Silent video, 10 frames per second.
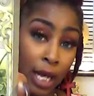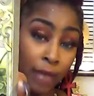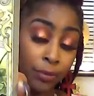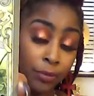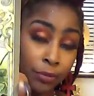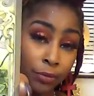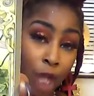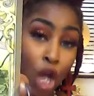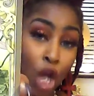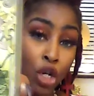sign.
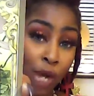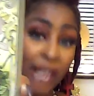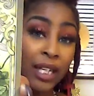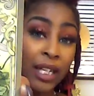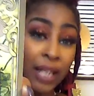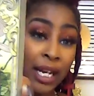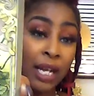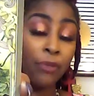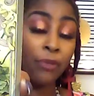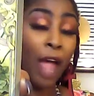You had to
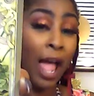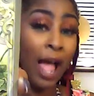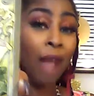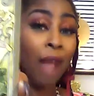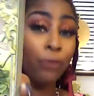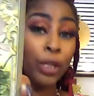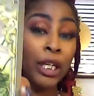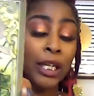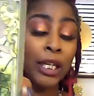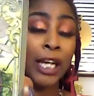live
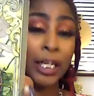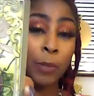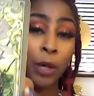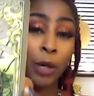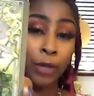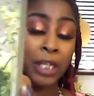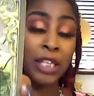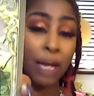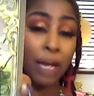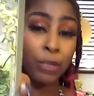every experience,
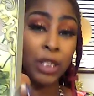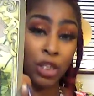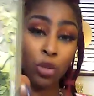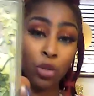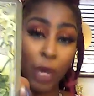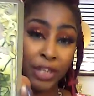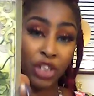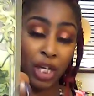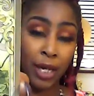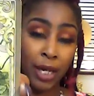every
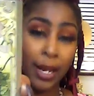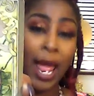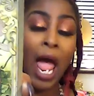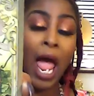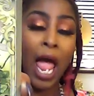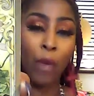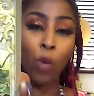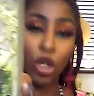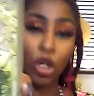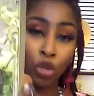situation, and once
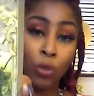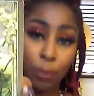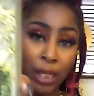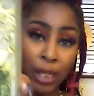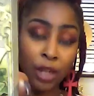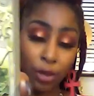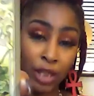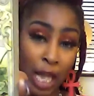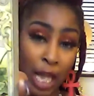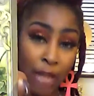you complete those
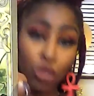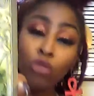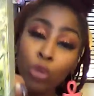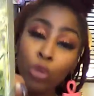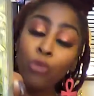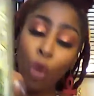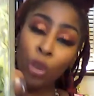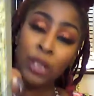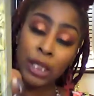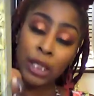tasks, you move on to
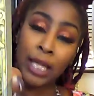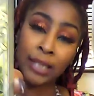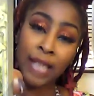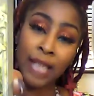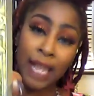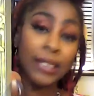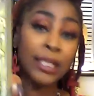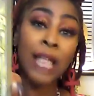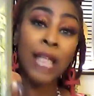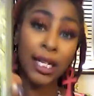the next task. It's
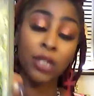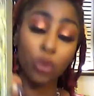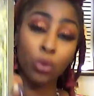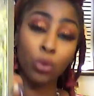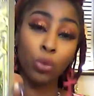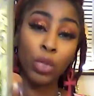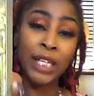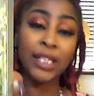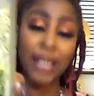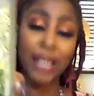like school. It's
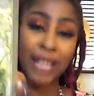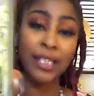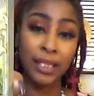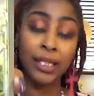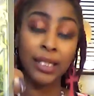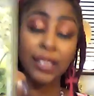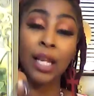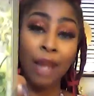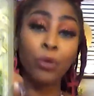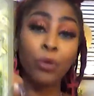lessons. It's
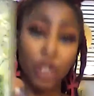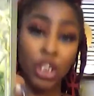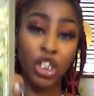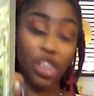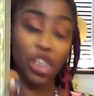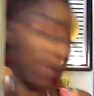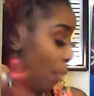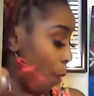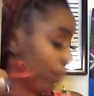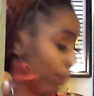levels to this shit. They won't
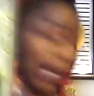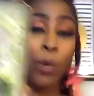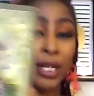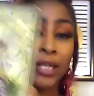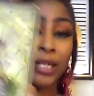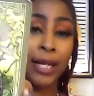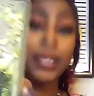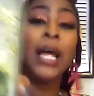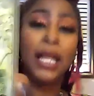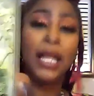plan when they said it.
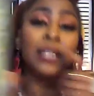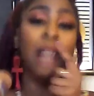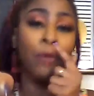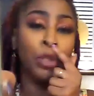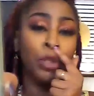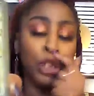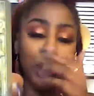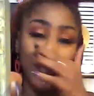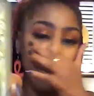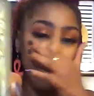It's levels to this shit.
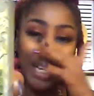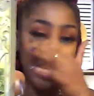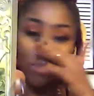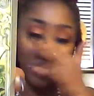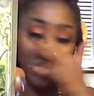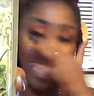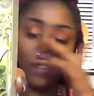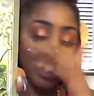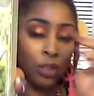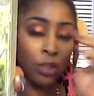They mean it in real life.
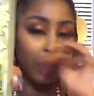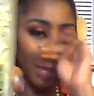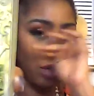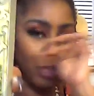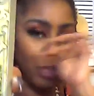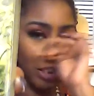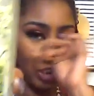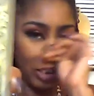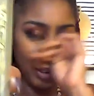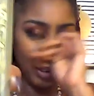Excuse me, my nose is itching because